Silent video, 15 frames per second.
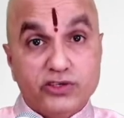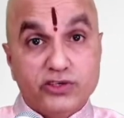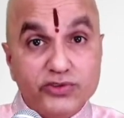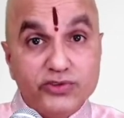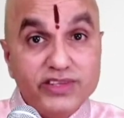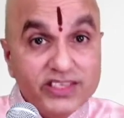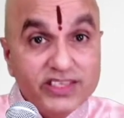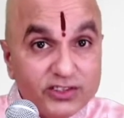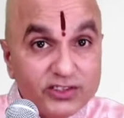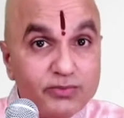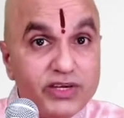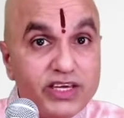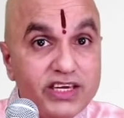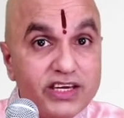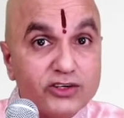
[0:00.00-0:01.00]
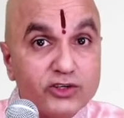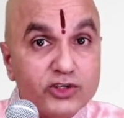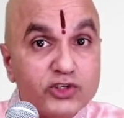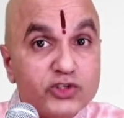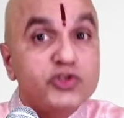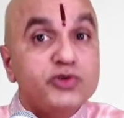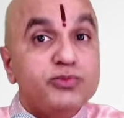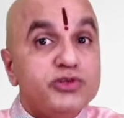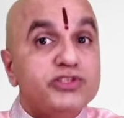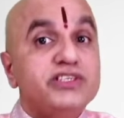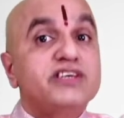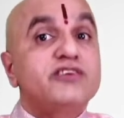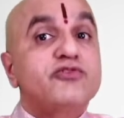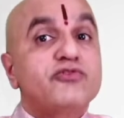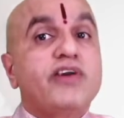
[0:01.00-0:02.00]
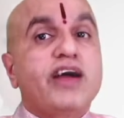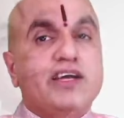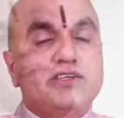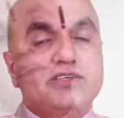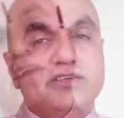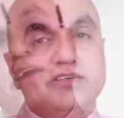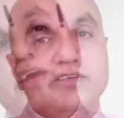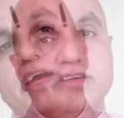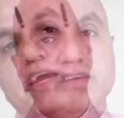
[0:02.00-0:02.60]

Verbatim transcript: could this be a contributing factor